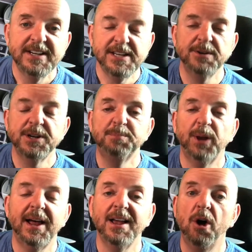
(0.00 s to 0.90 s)
you can
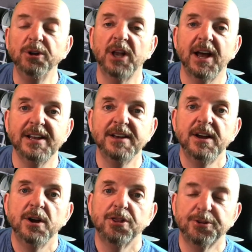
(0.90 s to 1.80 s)
apply online
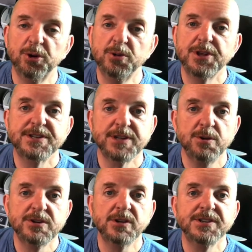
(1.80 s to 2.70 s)
through the
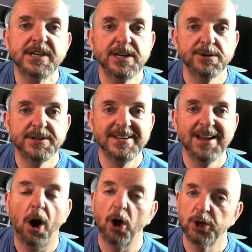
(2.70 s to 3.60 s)
Social
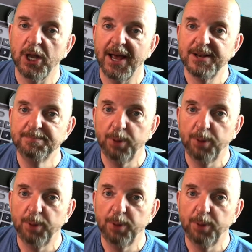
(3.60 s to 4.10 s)
Security online